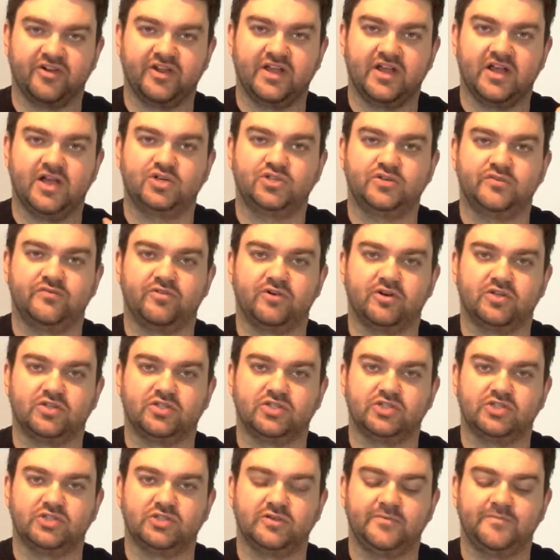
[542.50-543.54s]

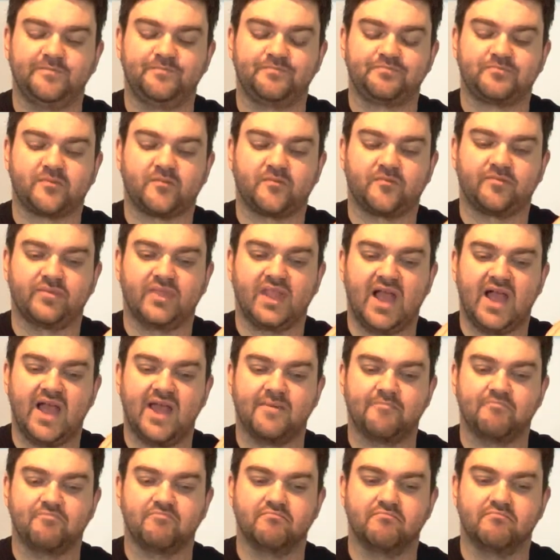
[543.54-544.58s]
controversial.
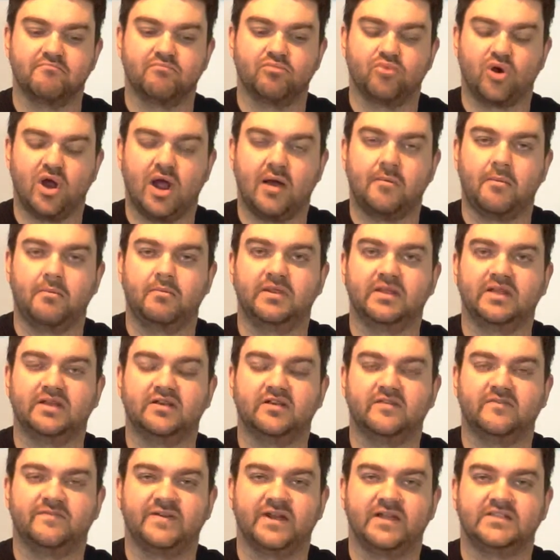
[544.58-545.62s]
I'm probably going to
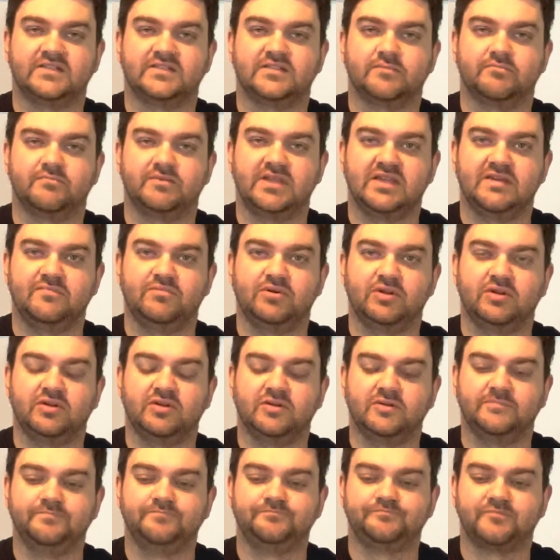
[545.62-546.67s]
offend some
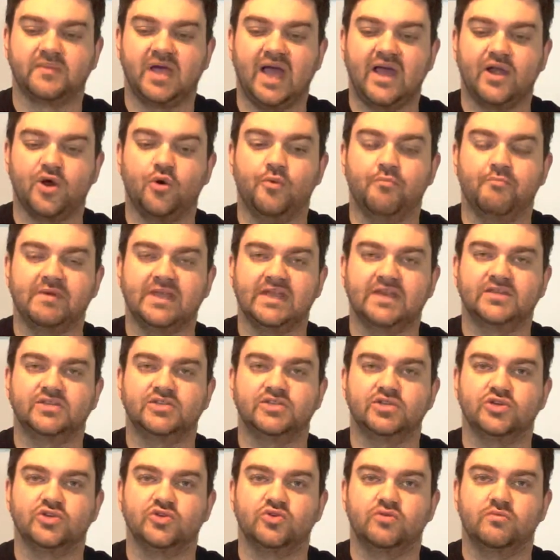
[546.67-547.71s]
people. I don't mean
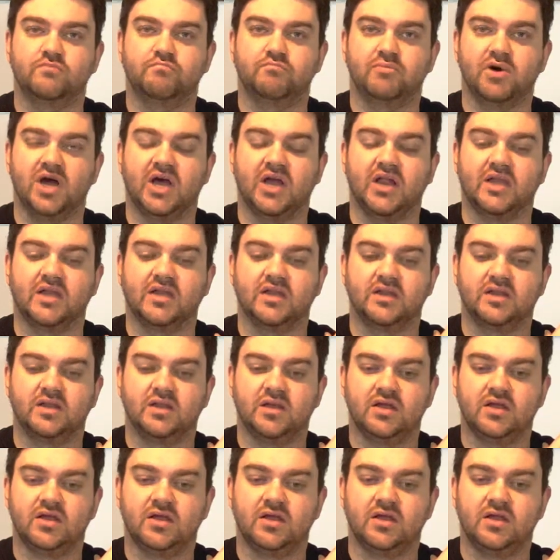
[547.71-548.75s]
to, but
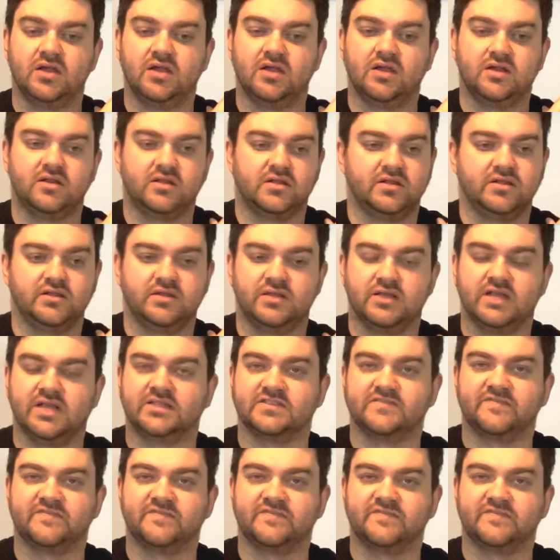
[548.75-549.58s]
it's